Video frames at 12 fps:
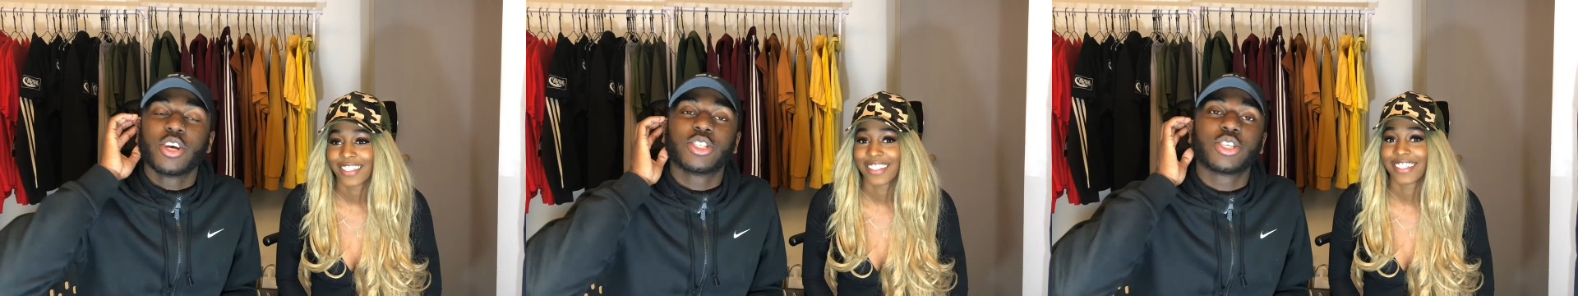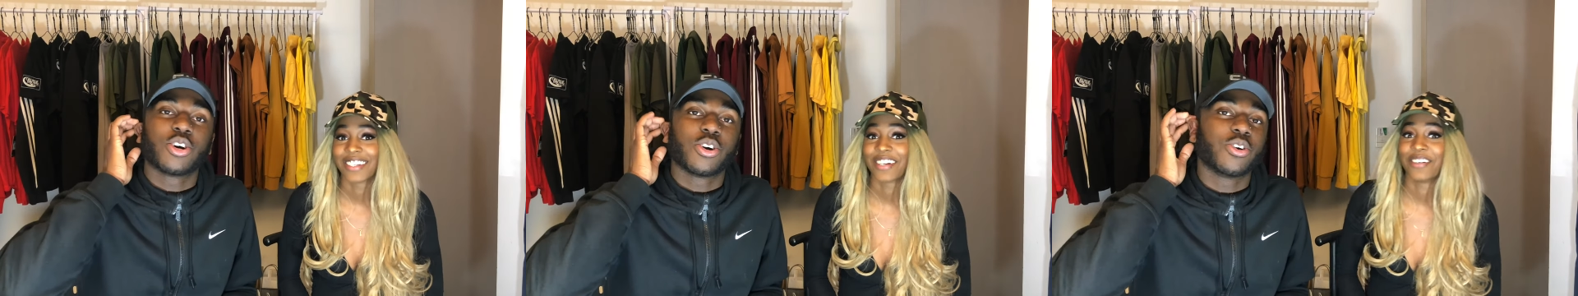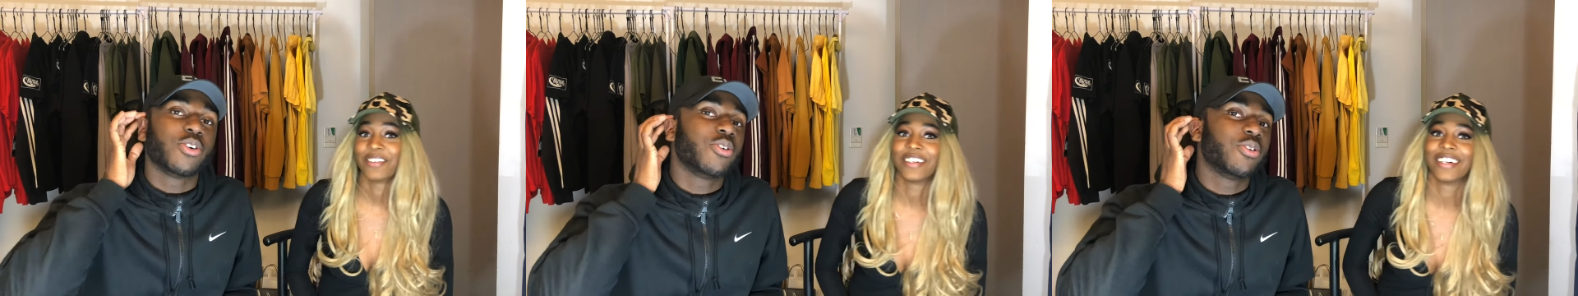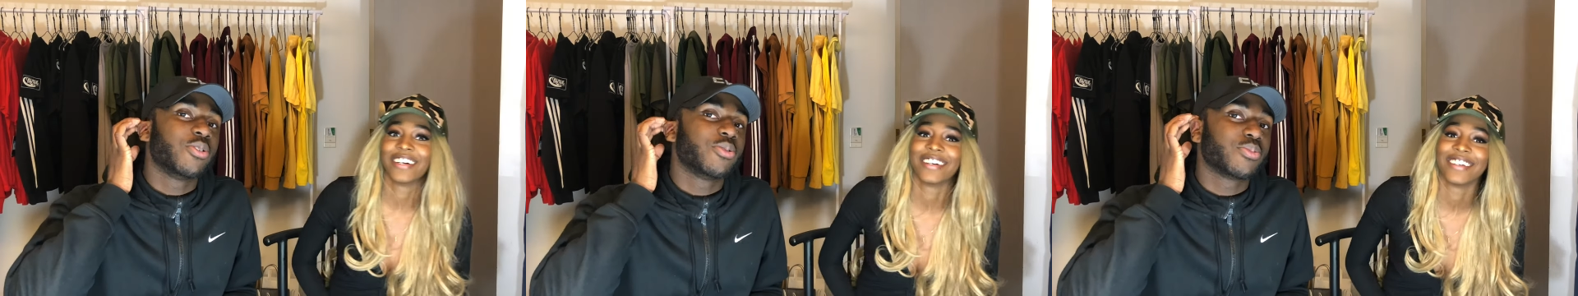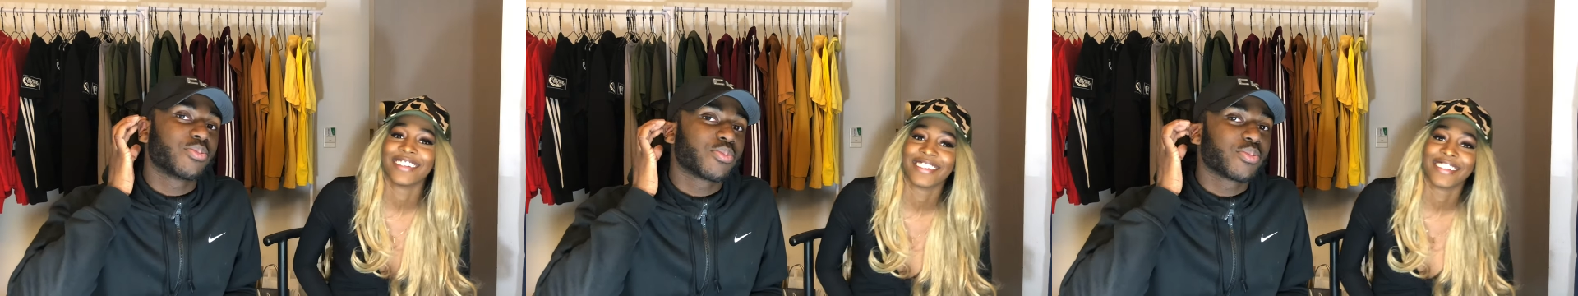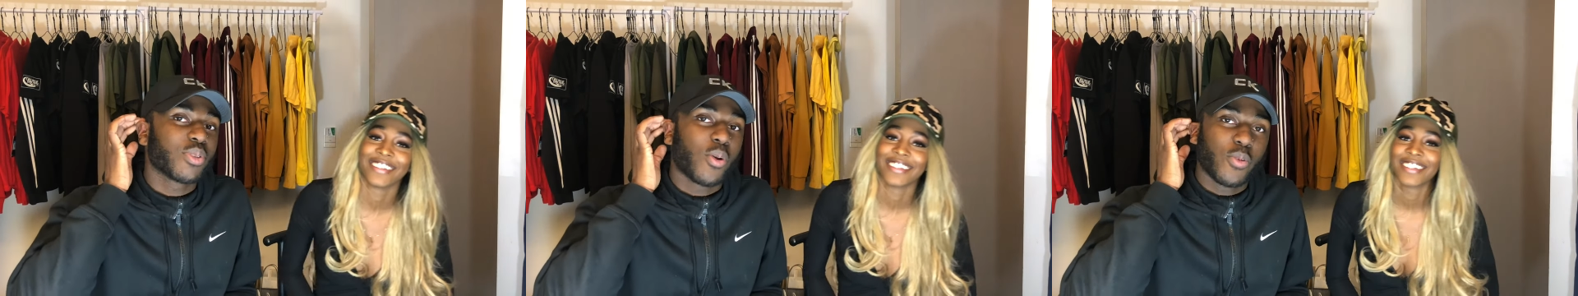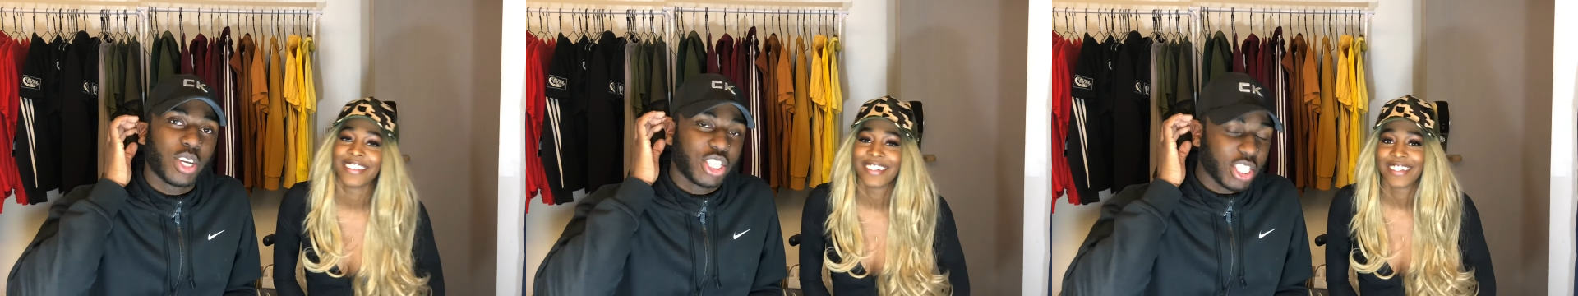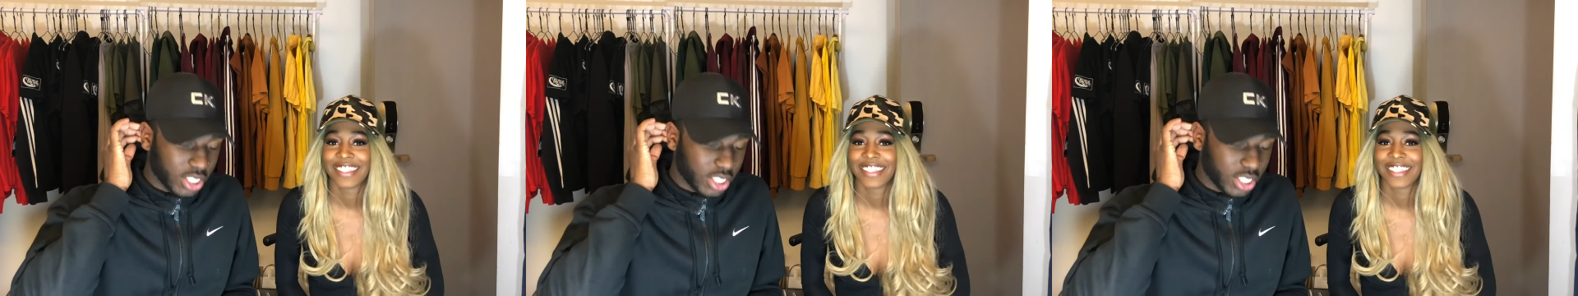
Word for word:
Speaker 1: So wish